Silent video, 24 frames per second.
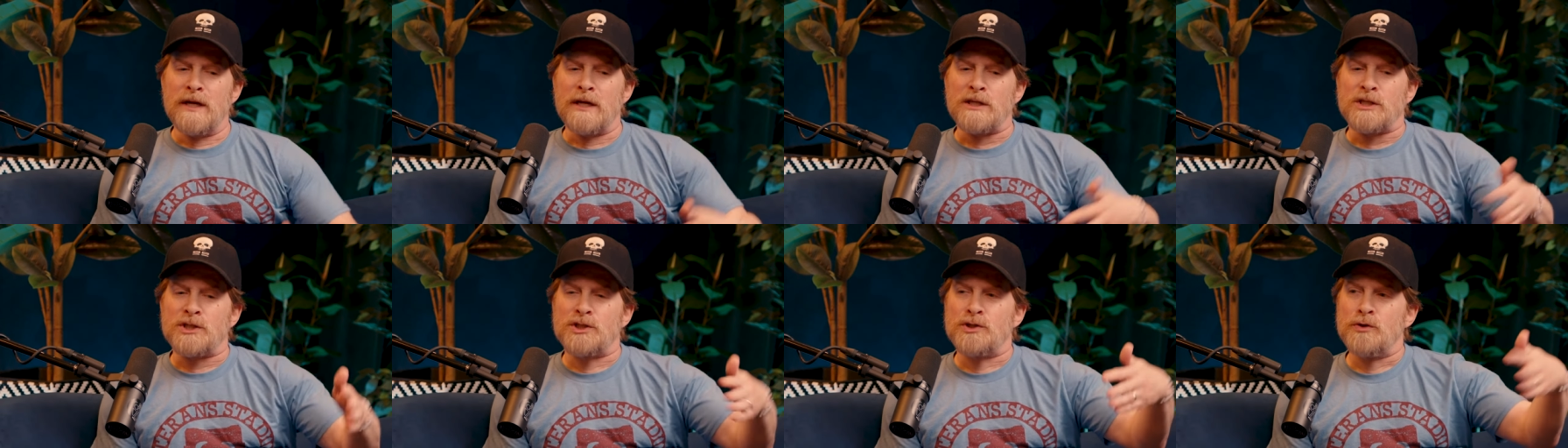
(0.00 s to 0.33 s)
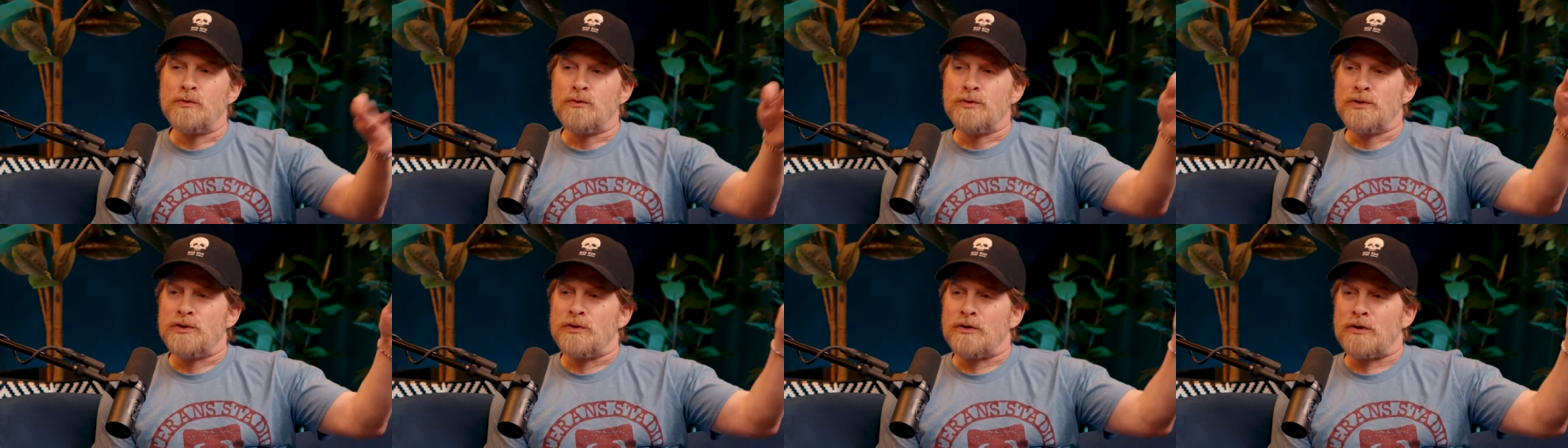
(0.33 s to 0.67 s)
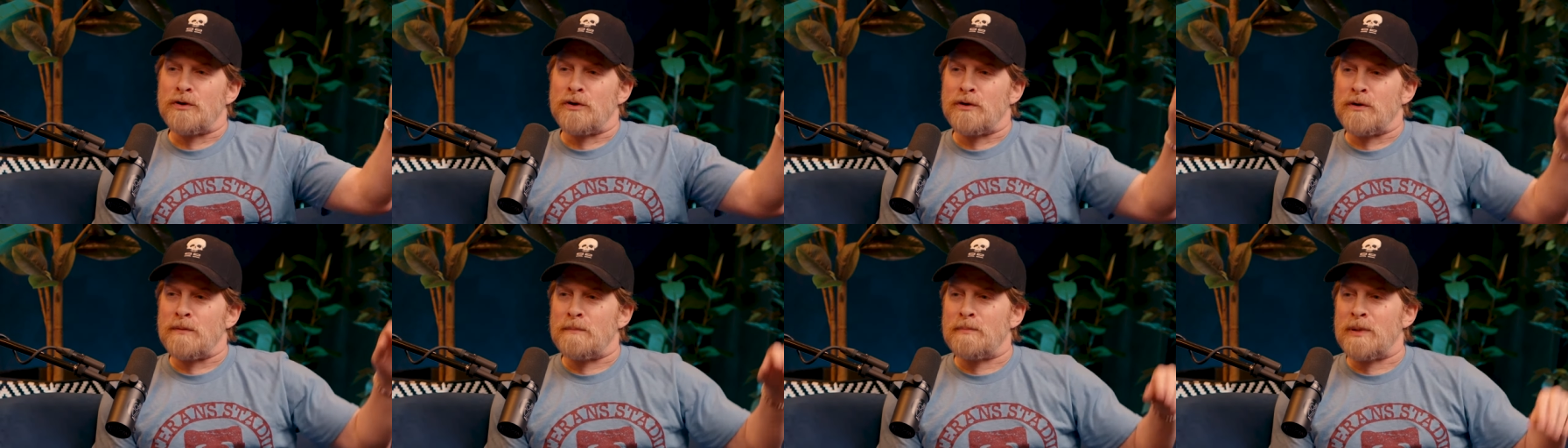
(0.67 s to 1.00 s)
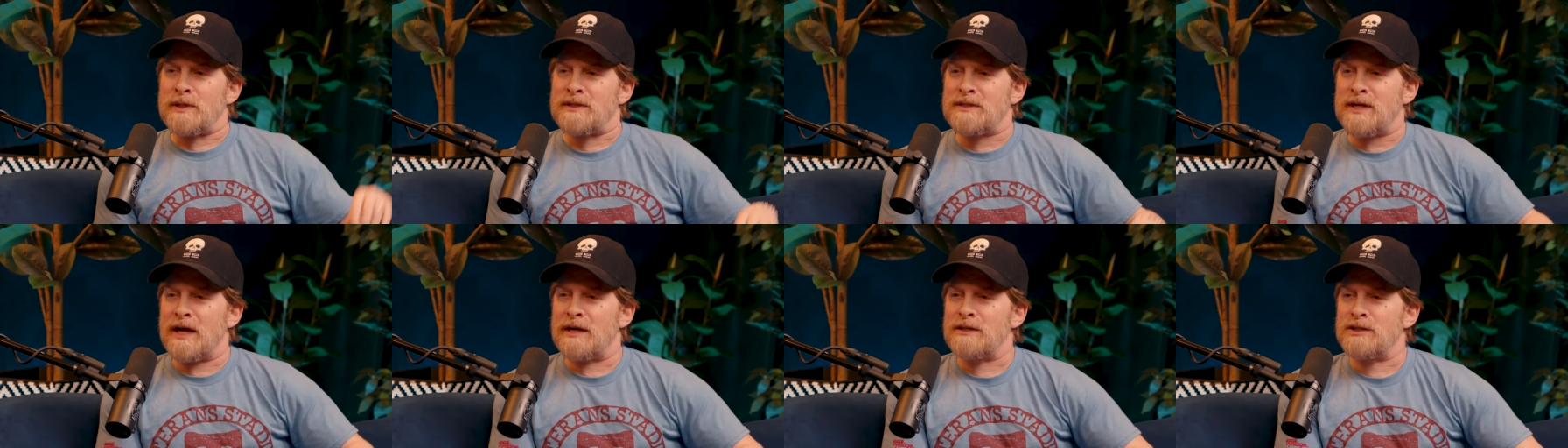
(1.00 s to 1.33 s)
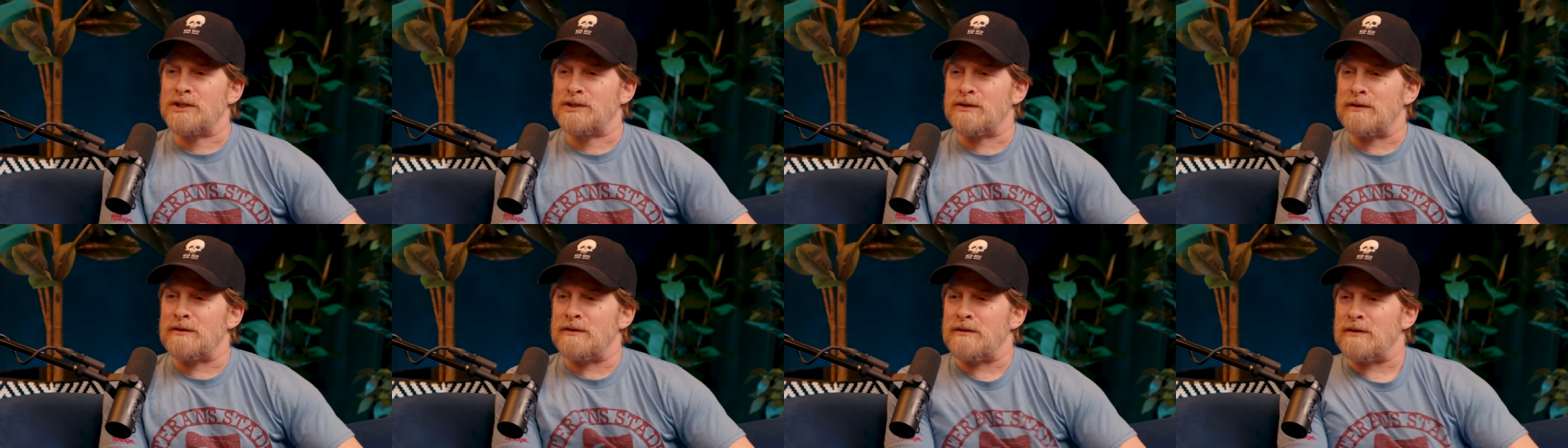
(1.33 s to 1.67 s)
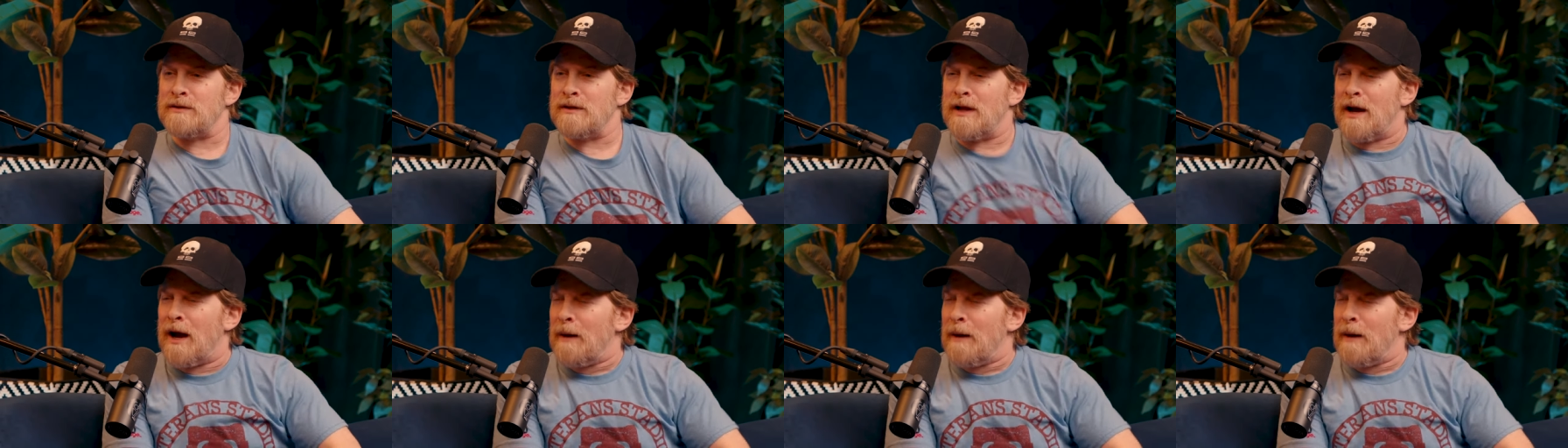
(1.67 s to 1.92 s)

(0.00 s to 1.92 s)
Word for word: Issue your potential